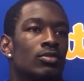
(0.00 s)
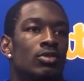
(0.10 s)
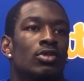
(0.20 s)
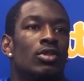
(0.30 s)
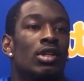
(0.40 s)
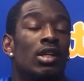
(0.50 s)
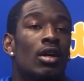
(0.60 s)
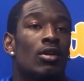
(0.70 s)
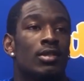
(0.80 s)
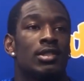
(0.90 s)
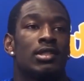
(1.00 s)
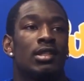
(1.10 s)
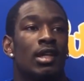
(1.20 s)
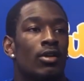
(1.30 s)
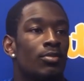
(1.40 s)
You know, they always sit
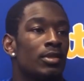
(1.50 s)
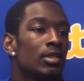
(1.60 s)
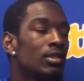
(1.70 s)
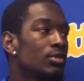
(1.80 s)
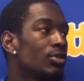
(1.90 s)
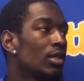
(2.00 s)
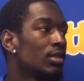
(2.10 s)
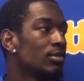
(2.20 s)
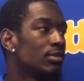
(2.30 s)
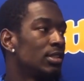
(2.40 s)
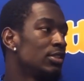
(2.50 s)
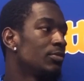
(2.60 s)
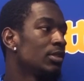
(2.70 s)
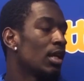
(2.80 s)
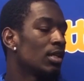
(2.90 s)
down with me and try to teach
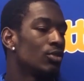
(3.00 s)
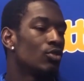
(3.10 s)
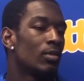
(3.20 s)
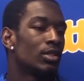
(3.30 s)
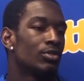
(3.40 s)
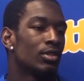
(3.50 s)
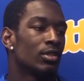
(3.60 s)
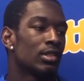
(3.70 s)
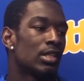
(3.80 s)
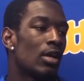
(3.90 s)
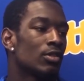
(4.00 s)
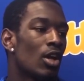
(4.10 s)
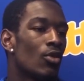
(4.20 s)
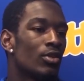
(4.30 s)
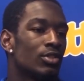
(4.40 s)
me how to do my drills, because I was
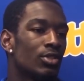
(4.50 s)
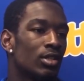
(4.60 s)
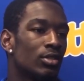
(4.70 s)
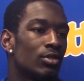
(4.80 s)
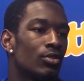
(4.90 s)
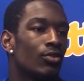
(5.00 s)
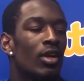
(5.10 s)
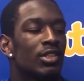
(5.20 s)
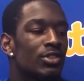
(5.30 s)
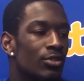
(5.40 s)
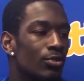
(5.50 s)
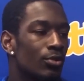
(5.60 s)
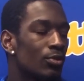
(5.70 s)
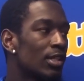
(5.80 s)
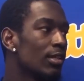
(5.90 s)
always trying to rush
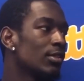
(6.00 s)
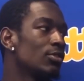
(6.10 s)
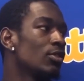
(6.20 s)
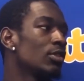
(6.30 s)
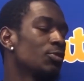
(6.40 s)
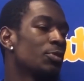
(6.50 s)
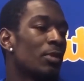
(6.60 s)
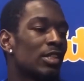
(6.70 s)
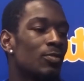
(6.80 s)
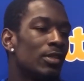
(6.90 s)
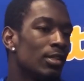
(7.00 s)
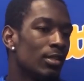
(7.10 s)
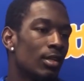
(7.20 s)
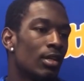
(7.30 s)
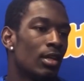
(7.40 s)
through things. You know, with my speed,
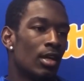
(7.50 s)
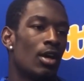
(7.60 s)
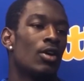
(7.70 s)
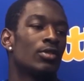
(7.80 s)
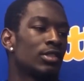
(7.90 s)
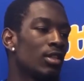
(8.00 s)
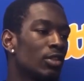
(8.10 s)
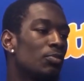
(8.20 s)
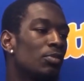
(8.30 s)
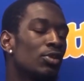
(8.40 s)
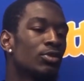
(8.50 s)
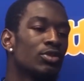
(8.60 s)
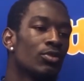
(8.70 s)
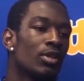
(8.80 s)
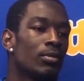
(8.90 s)
I always thought speed was
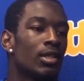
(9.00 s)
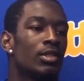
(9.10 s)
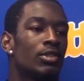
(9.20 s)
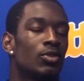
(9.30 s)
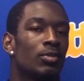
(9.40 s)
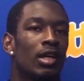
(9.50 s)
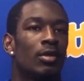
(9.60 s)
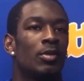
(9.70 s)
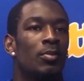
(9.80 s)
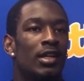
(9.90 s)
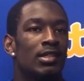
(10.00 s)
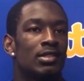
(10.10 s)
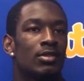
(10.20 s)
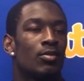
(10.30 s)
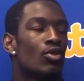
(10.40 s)
the way, but they showed me how to be
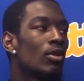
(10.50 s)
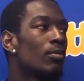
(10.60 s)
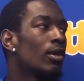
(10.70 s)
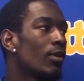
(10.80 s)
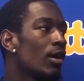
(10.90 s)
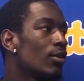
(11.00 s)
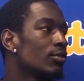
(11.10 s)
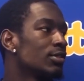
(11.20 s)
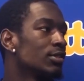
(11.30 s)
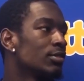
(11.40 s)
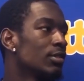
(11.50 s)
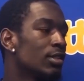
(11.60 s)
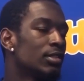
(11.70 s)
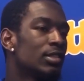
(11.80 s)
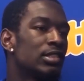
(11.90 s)
patient more in my routes and
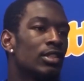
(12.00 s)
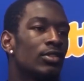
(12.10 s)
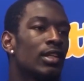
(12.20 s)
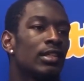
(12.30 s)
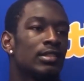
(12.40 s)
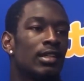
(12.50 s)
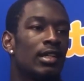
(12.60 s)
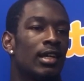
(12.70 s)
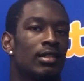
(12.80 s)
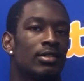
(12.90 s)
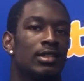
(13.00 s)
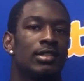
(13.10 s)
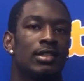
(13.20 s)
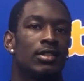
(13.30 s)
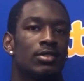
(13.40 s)
just little things like that, little
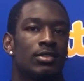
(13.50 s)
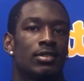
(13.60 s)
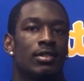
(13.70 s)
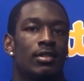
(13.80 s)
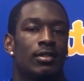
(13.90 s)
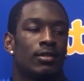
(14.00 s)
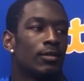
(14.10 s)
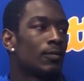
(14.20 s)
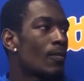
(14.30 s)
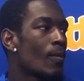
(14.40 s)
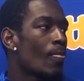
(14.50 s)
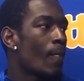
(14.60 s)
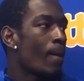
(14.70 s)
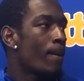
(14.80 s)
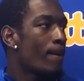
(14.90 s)
details. How about the biggest
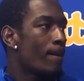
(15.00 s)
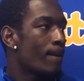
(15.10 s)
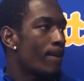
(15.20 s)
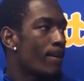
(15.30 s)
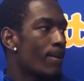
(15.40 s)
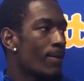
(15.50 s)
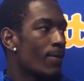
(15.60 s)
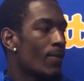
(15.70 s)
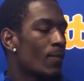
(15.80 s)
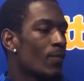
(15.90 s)
thing you've learned from Coach Beatty?